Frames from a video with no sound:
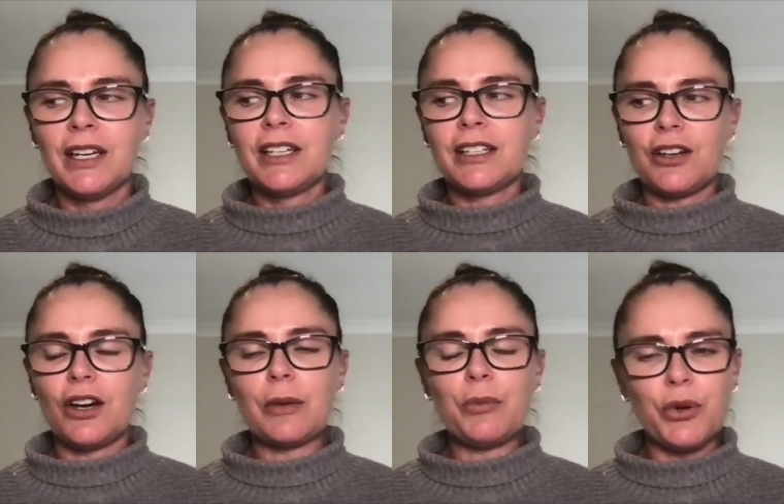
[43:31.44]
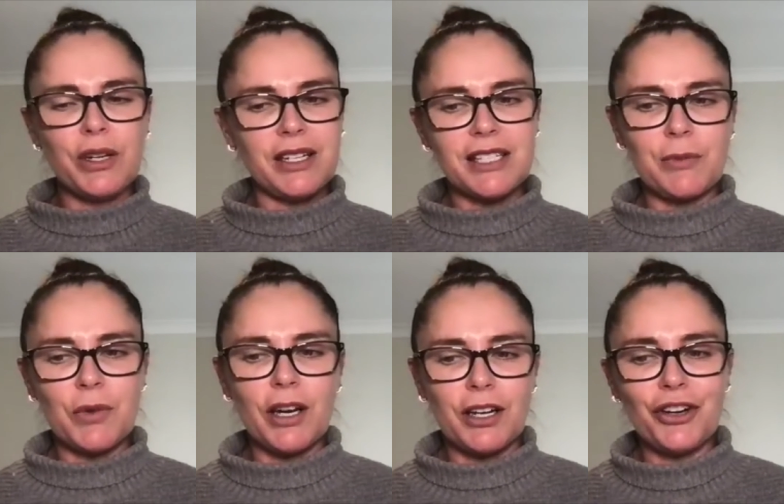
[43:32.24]
to kind of put it in some
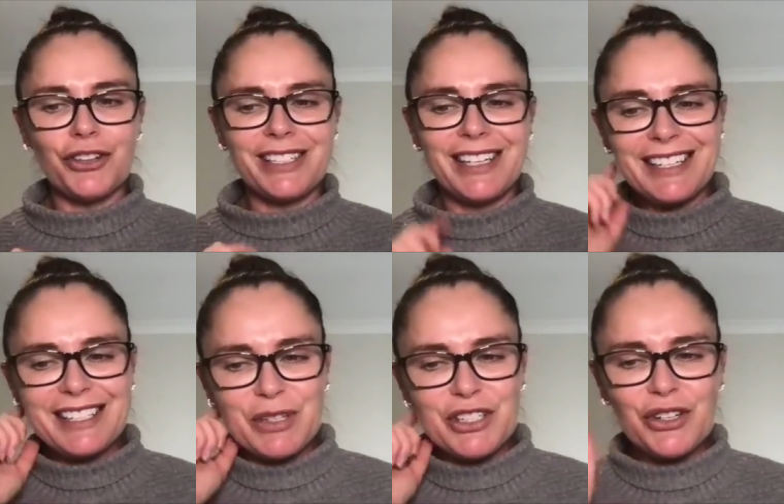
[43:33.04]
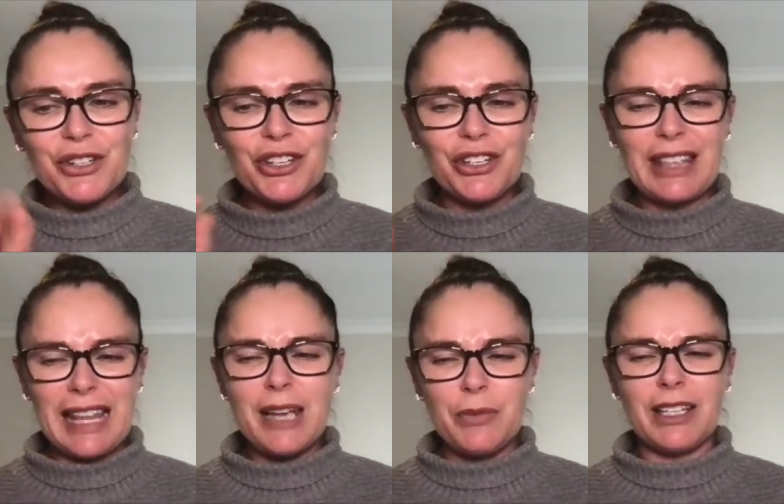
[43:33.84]
kind of context. But don't go
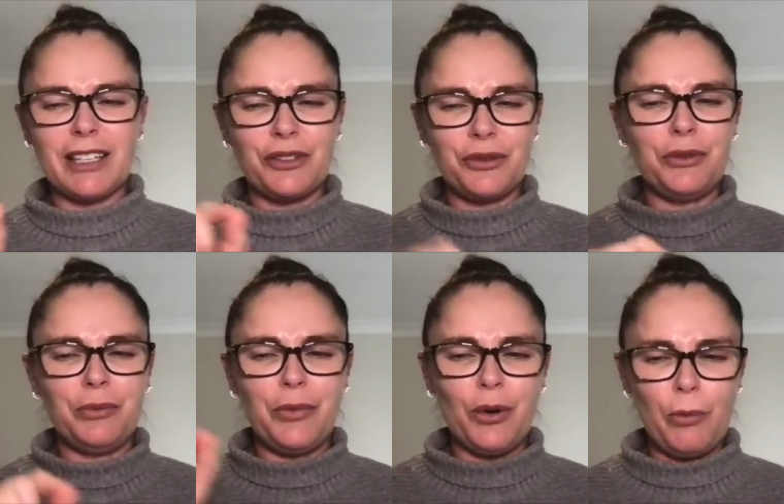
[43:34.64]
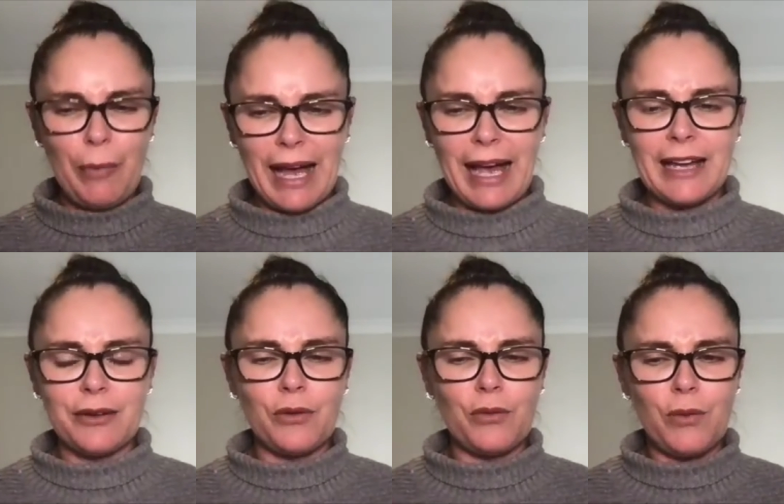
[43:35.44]
labeling it good or bad
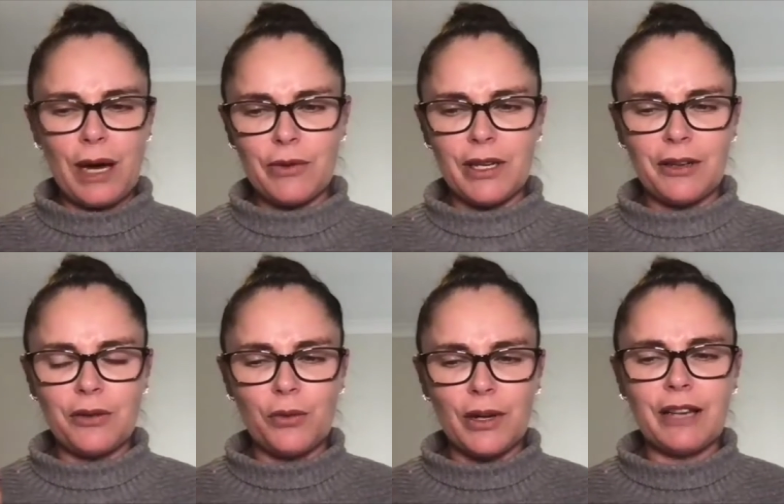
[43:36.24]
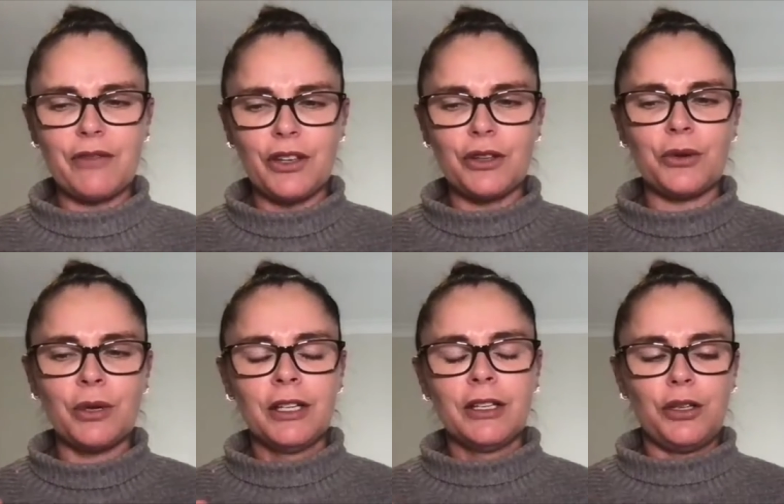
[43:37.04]
or worrying or whatever. You
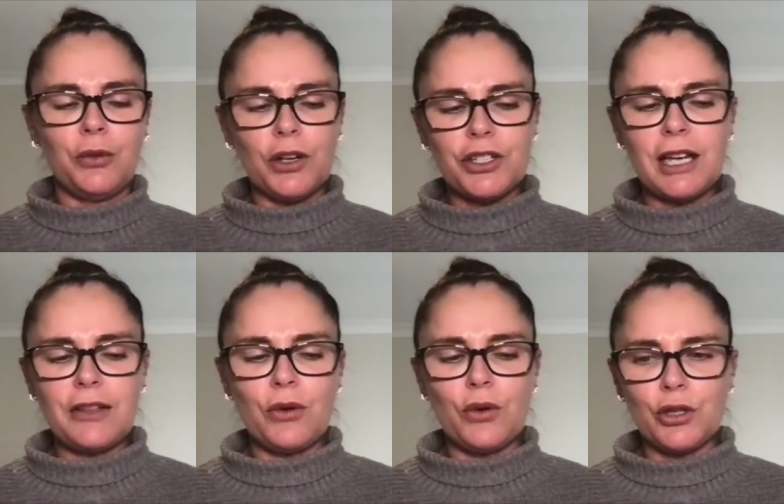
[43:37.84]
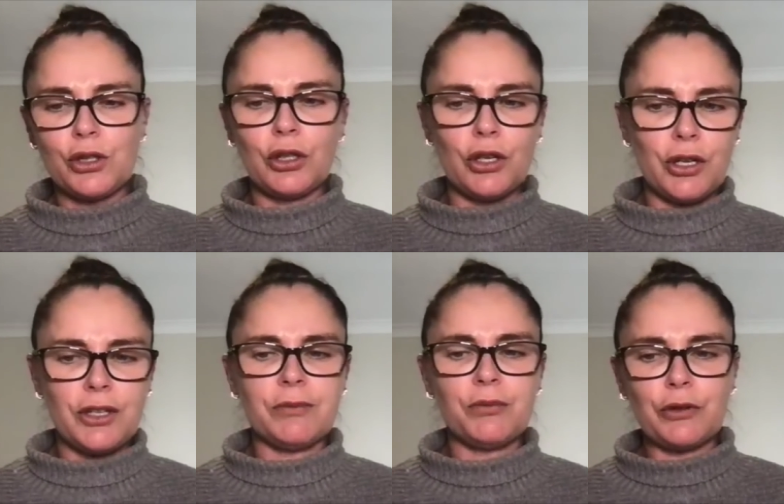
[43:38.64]
watch how the horse
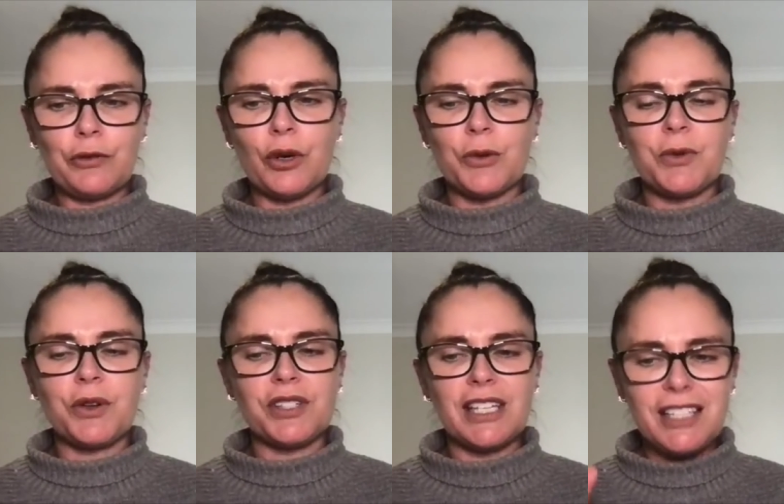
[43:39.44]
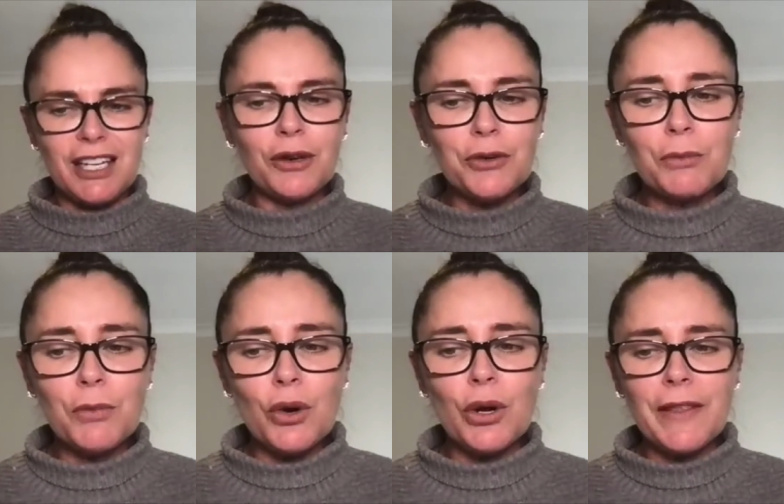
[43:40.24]
learns and performs, because they tell you
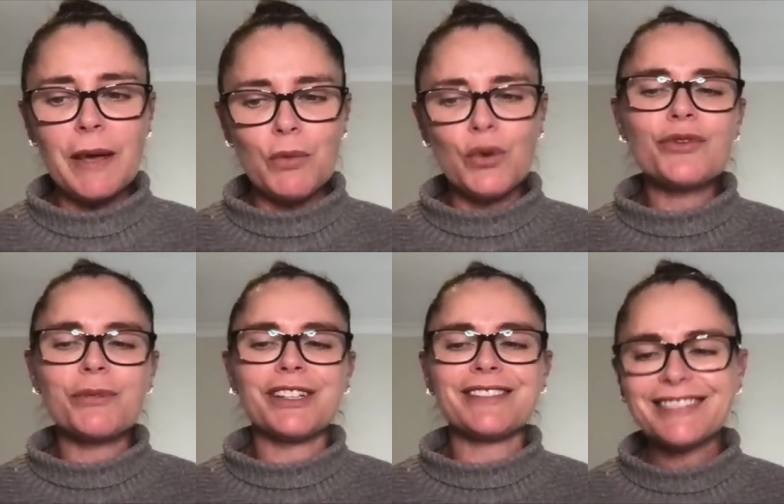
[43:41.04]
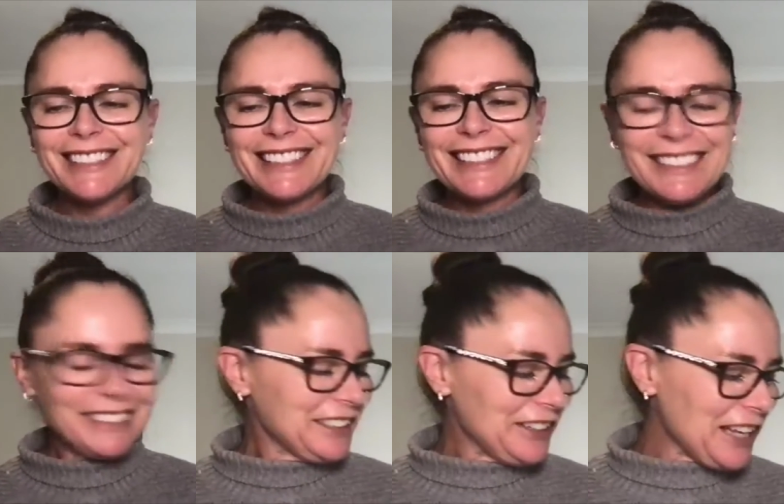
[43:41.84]
more in their movement.
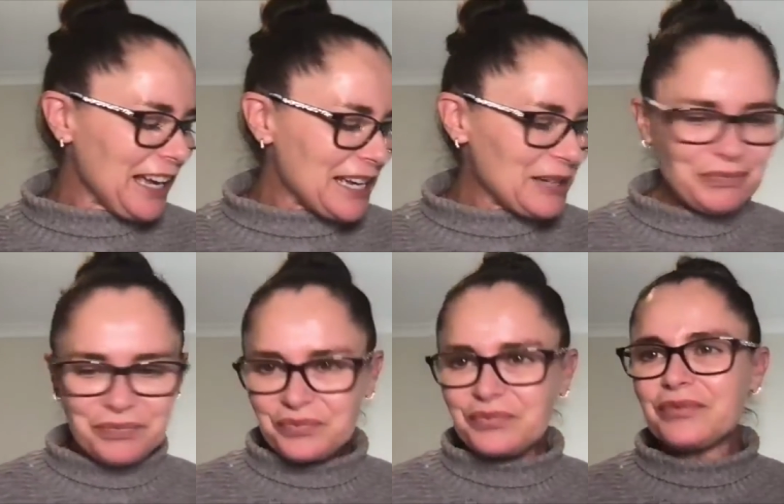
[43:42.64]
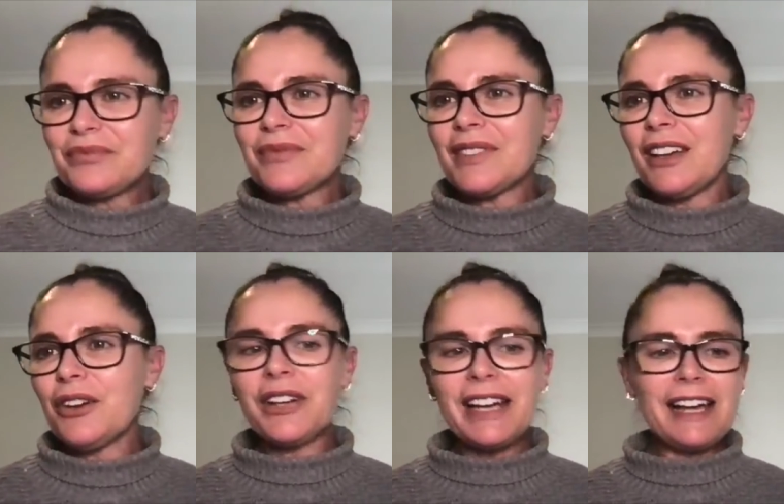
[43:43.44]

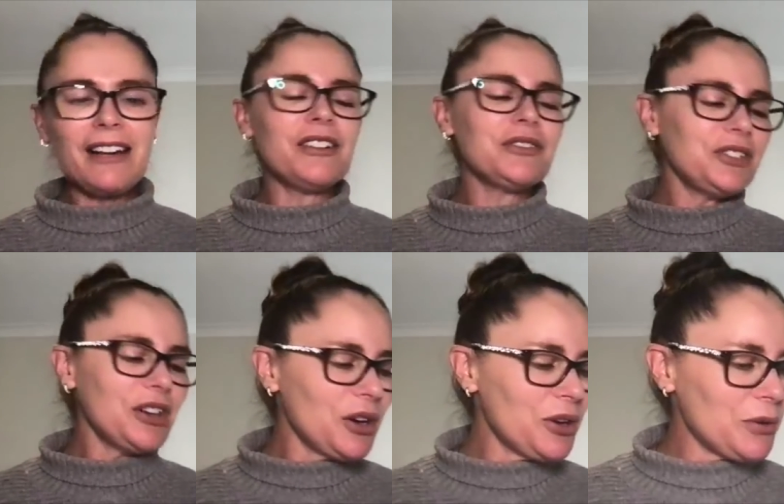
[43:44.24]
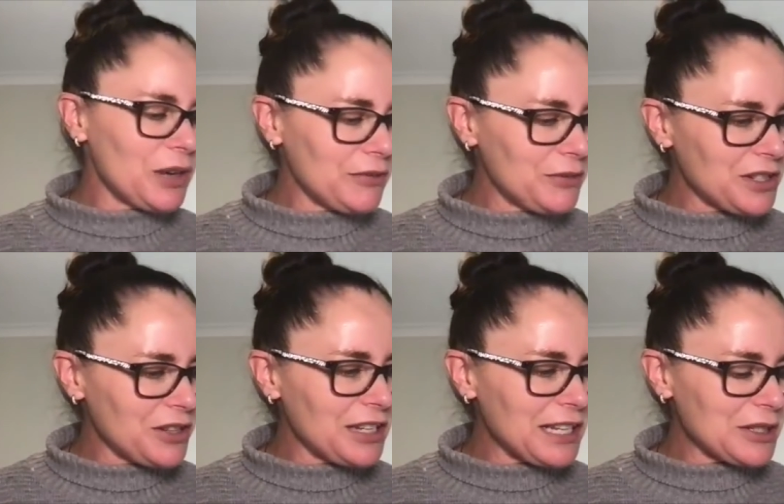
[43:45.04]
Okay, oh no, I was
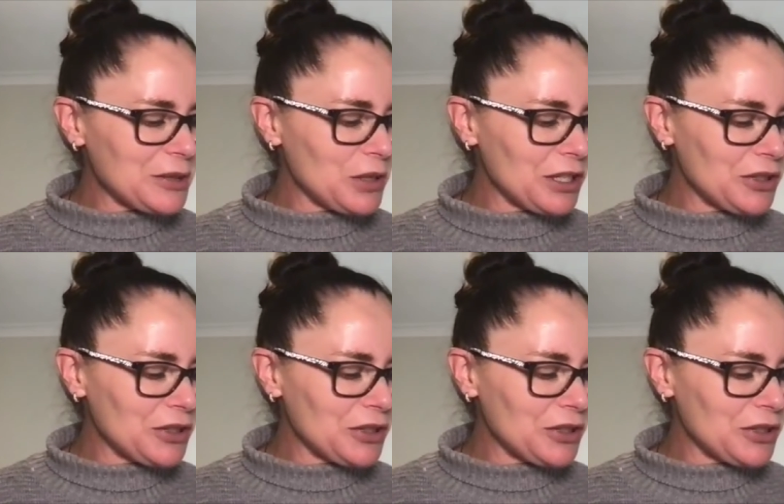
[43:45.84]
going to get to my